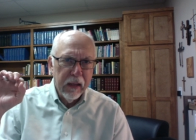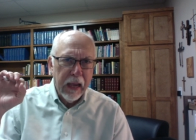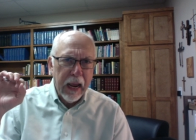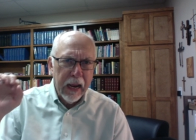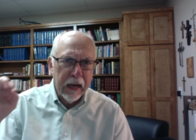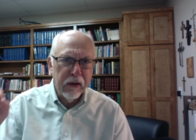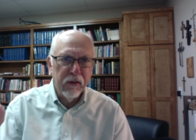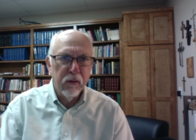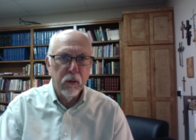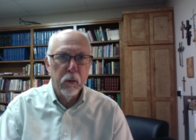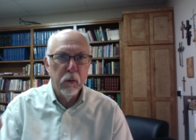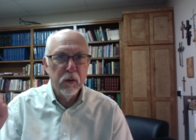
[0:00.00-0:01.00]
and
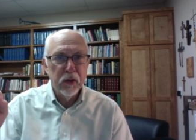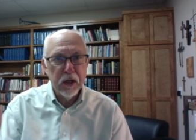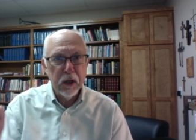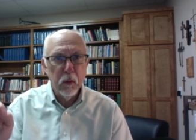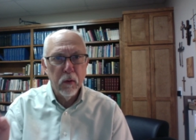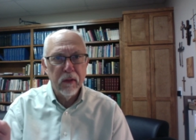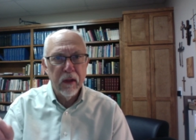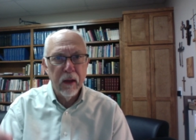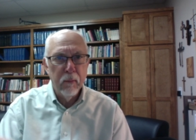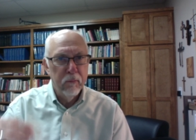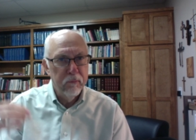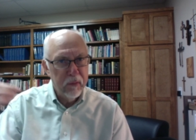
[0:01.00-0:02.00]
to share with
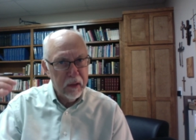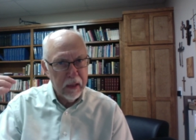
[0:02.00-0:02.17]
them